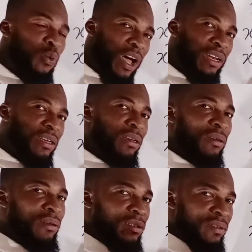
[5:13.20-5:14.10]
one
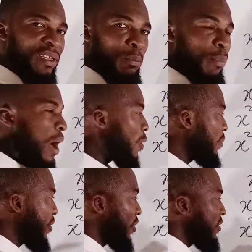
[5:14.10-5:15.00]
the same
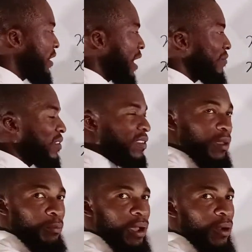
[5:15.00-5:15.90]
power because they have the
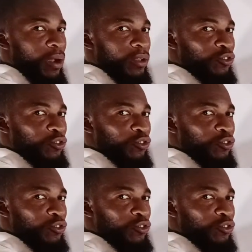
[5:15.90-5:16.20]
same power,